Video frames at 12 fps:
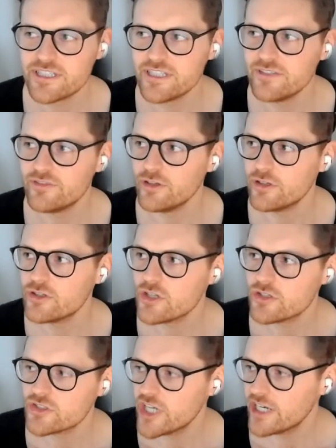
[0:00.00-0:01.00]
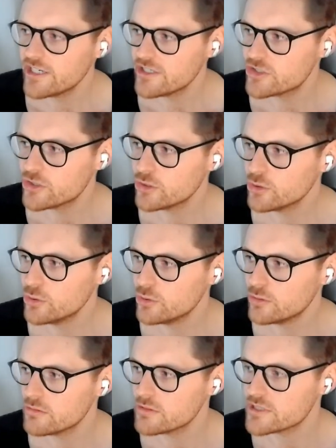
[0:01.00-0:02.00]
for you, because I was chatting to
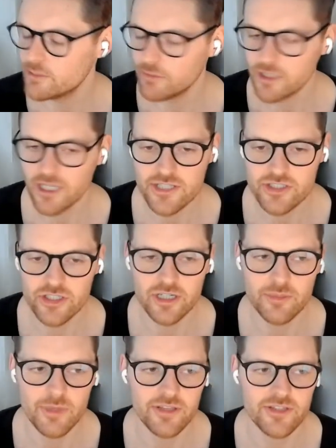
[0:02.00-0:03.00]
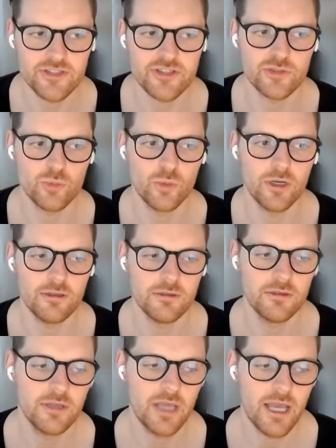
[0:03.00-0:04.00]
someone last night about this as well.
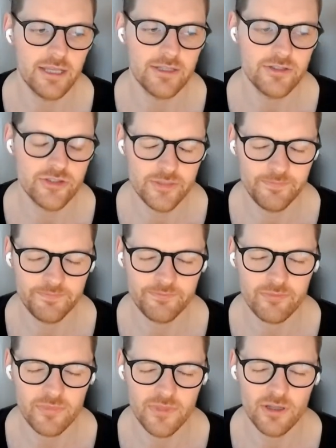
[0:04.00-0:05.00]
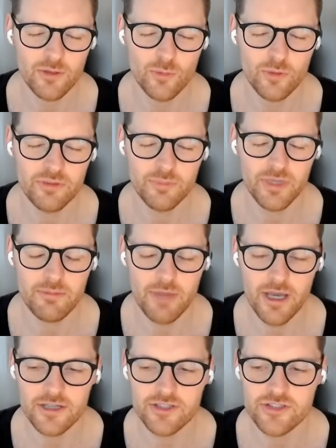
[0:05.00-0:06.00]
And with
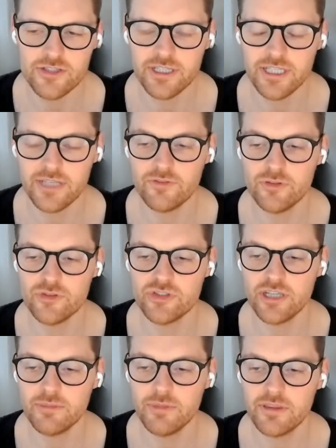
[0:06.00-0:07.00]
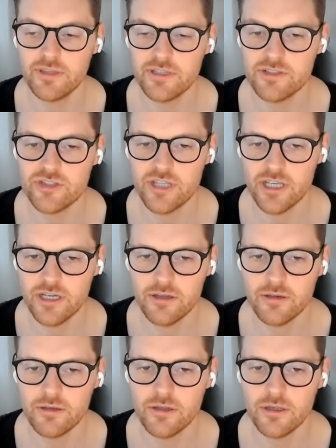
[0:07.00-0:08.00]
PMax, like, if you segment things
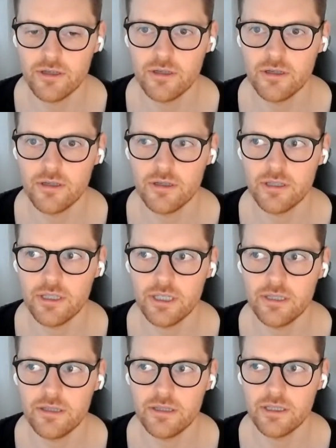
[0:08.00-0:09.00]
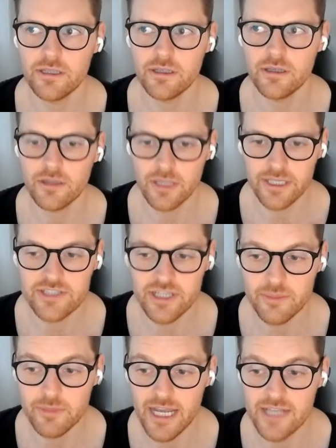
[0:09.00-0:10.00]
down in the, like,
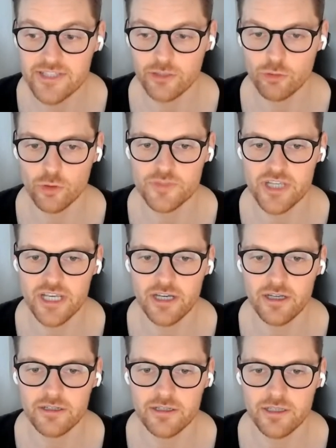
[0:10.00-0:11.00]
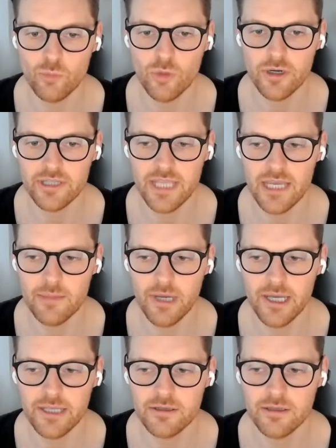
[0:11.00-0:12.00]
segment asset groups out in one campaign,